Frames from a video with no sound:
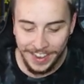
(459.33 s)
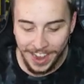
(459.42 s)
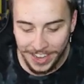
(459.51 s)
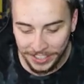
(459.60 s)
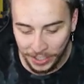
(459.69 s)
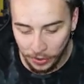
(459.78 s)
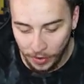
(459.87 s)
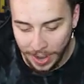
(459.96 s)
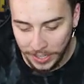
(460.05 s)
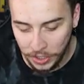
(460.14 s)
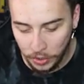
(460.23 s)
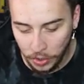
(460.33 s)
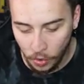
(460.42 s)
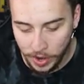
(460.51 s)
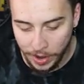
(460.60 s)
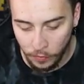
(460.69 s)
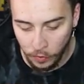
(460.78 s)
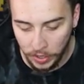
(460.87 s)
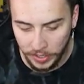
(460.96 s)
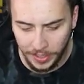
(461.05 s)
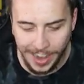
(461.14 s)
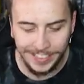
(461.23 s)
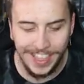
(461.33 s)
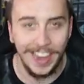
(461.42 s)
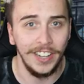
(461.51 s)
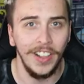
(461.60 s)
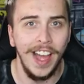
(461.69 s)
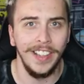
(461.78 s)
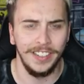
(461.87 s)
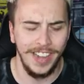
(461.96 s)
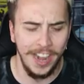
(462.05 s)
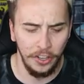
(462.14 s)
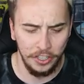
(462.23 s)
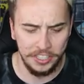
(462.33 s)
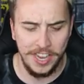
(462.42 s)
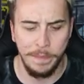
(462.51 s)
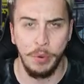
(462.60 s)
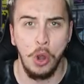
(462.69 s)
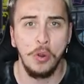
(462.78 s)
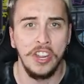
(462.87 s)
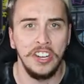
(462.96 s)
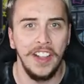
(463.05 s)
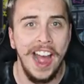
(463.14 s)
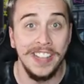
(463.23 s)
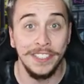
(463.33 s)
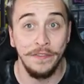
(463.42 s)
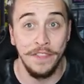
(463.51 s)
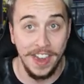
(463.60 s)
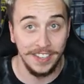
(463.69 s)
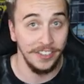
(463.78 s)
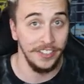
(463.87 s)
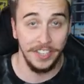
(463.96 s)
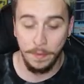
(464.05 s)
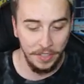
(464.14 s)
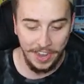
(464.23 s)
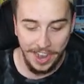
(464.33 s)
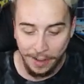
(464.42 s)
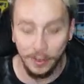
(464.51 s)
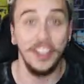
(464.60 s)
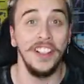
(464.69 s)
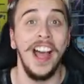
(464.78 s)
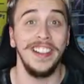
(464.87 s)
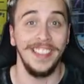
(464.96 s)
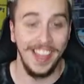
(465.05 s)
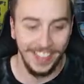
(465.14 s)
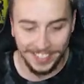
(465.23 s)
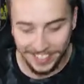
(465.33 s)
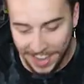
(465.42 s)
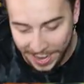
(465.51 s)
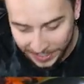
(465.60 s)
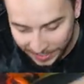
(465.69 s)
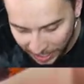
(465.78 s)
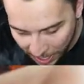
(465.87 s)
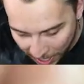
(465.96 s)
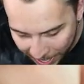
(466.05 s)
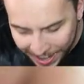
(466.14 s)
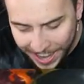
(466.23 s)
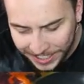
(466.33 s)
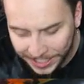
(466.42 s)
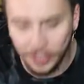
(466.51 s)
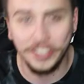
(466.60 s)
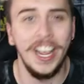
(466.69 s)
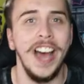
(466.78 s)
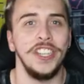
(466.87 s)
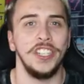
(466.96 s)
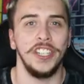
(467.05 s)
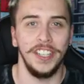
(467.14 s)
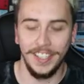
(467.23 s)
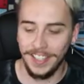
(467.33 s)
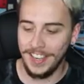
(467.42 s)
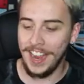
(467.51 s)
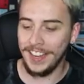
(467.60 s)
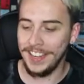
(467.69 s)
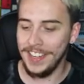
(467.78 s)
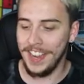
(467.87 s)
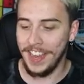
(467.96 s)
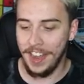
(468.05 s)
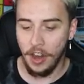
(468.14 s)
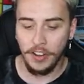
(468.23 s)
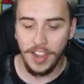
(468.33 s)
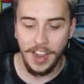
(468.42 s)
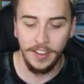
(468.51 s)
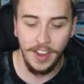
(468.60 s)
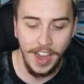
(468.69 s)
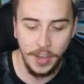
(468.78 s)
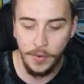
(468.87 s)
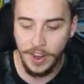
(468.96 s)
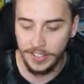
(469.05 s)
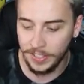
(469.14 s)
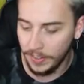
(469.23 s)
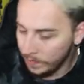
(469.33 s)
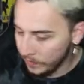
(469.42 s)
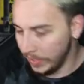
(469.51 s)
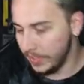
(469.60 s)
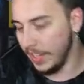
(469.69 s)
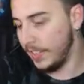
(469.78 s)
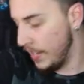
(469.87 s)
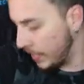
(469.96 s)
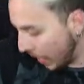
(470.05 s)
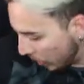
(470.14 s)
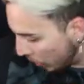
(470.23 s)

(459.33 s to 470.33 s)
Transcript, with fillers: nice little Raichu coin. I really like that glass. It kind of looks like broken glass effect or something. I really like that. That's nice. A nice little touch. I can dig it. Okay, anyways, let's get these out